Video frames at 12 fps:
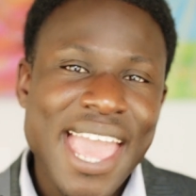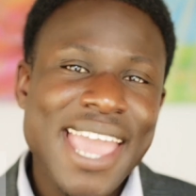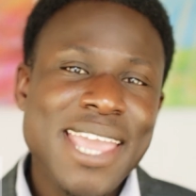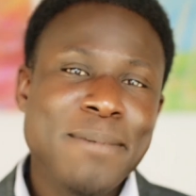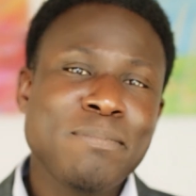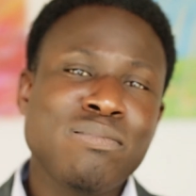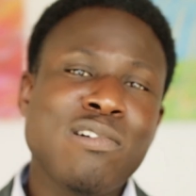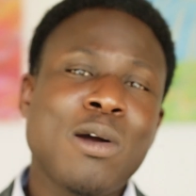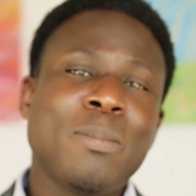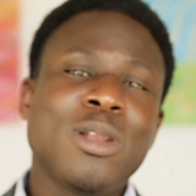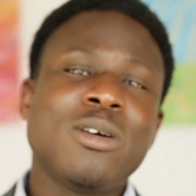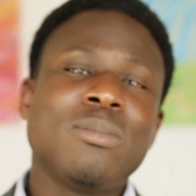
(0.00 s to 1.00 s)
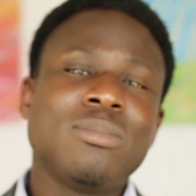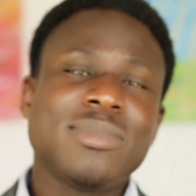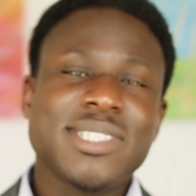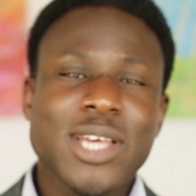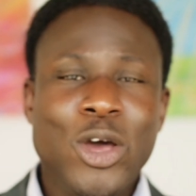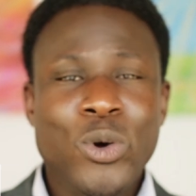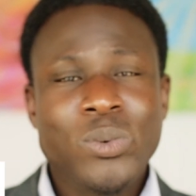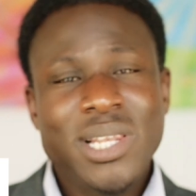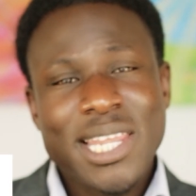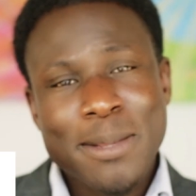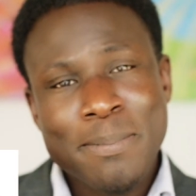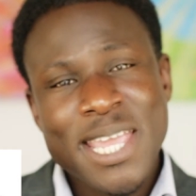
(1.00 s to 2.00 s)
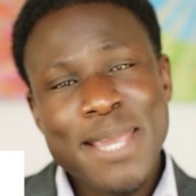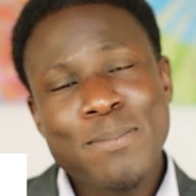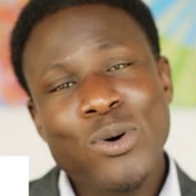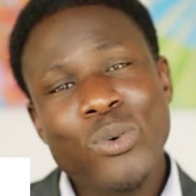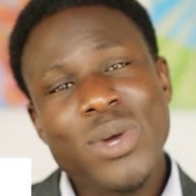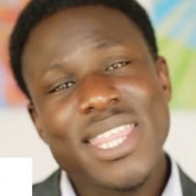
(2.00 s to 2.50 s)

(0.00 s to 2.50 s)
8 problems only people